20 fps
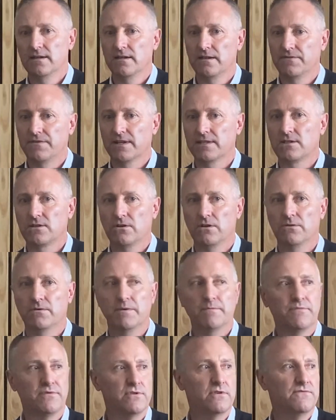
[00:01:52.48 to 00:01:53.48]
if that's going to
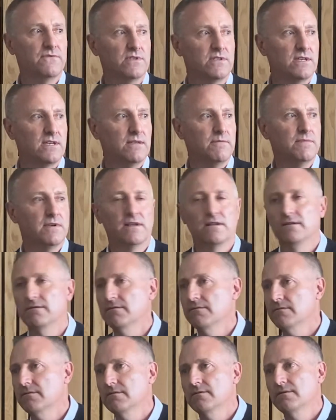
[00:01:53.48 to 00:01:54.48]
improve the team,
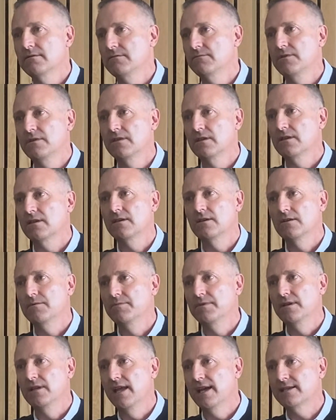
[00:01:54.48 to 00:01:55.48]
then we think it'll
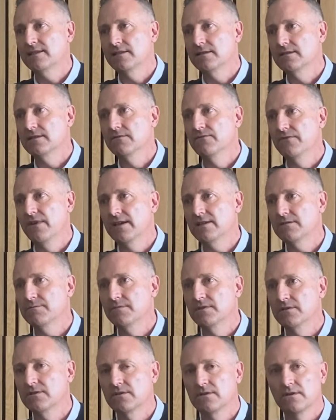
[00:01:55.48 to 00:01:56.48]
be an excellent
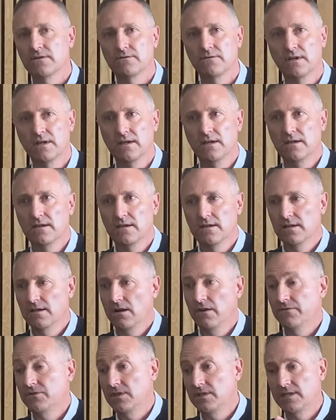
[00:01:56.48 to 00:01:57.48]
investment. So
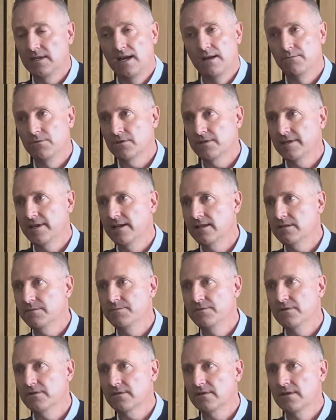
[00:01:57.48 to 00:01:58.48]
obviously time will tell,
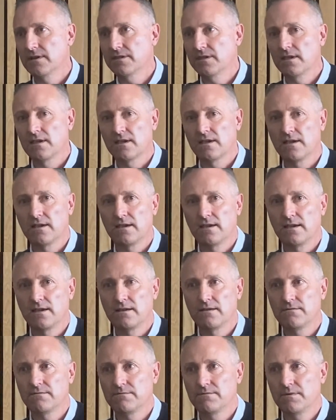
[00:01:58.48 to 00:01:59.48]
but I think
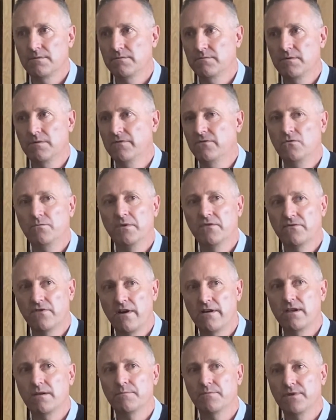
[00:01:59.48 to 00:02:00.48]
we've all been
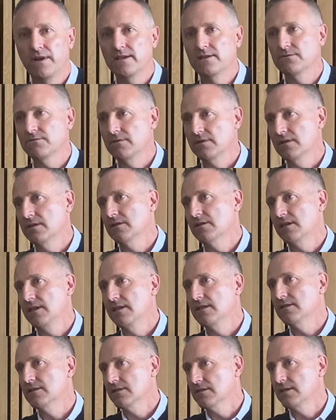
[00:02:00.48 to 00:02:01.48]
very impressed with it and
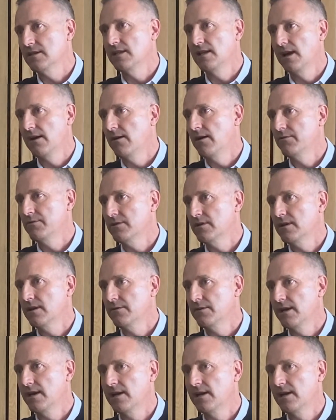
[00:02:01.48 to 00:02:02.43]
keen to see now how it